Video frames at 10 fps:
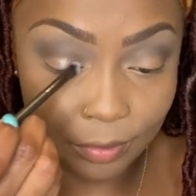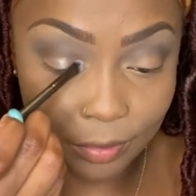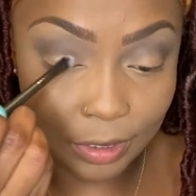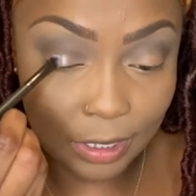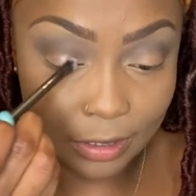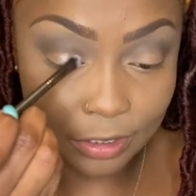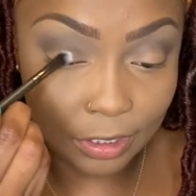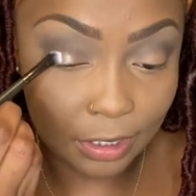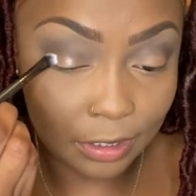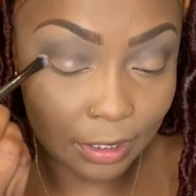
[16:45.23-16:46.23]
Do y'all see
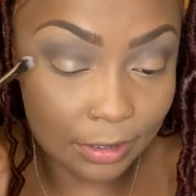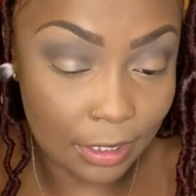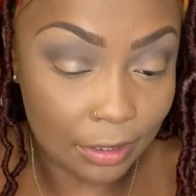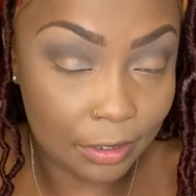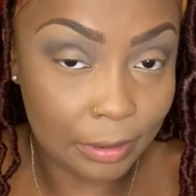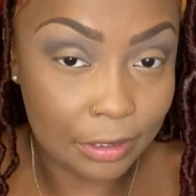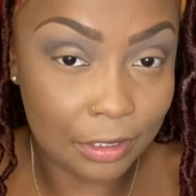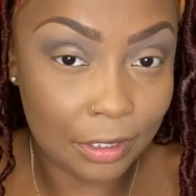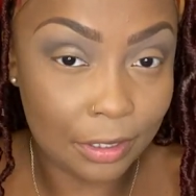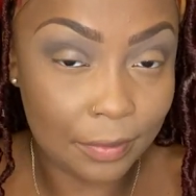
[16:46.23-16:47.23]
that? Y'all see that little bit of
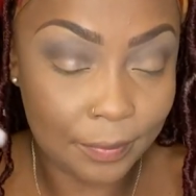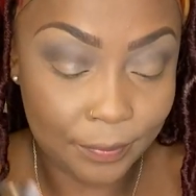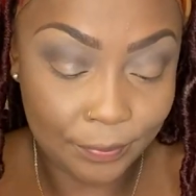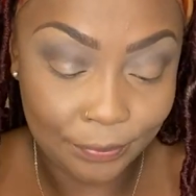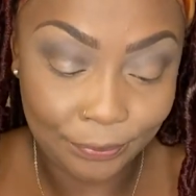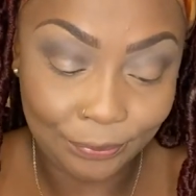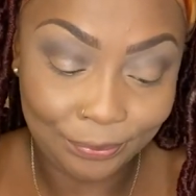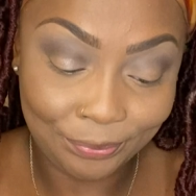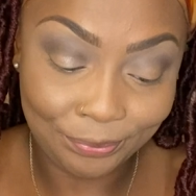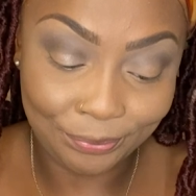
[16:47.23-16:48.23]
sheen?
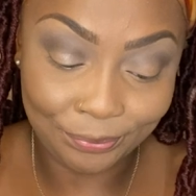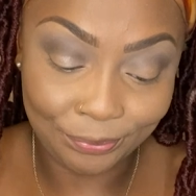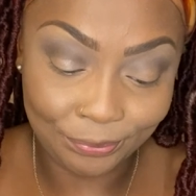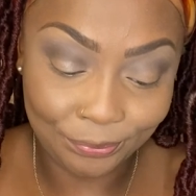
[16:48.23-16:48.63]
Now